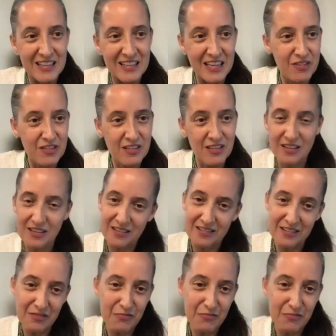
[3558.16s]
Kevin,
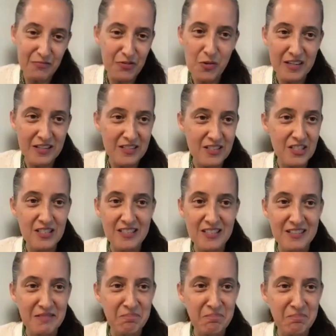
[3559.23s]
if you want to
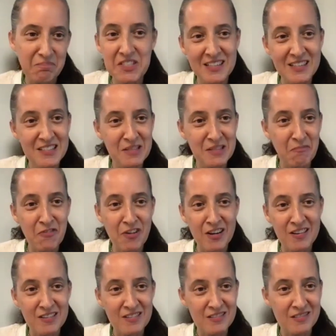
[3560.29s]
just say some
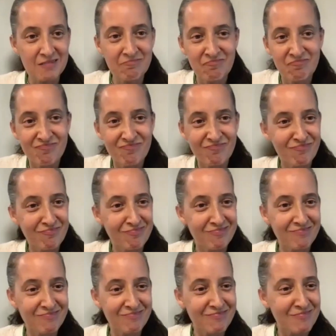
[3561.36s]
final
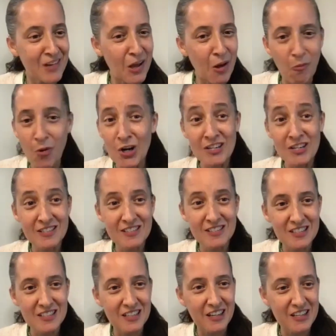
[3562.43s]

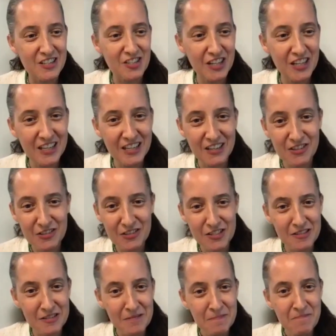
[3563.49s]
words to
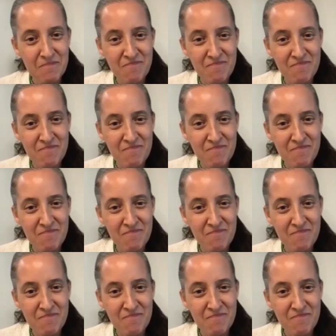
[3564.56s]
educators.